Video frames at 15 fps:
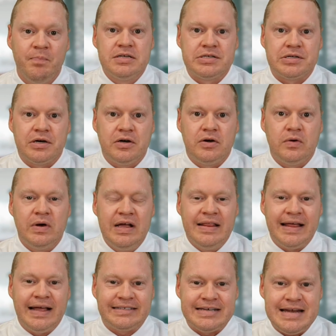So
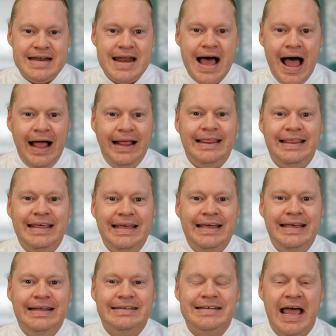that's not
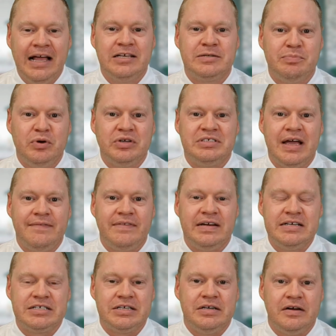the textbook
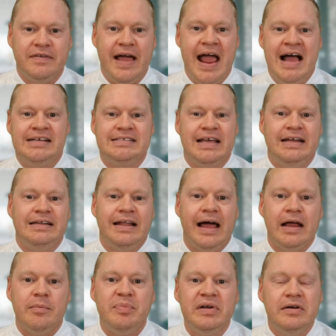definition of asset and
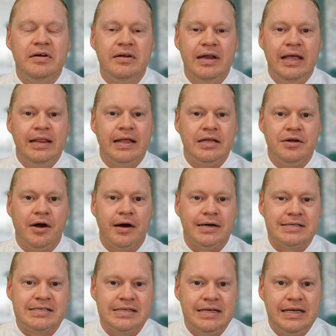liability that you're
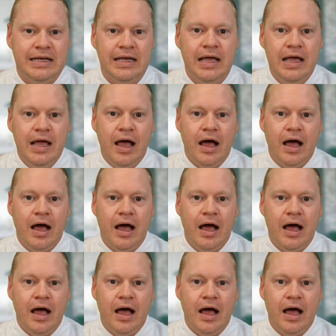gonna see,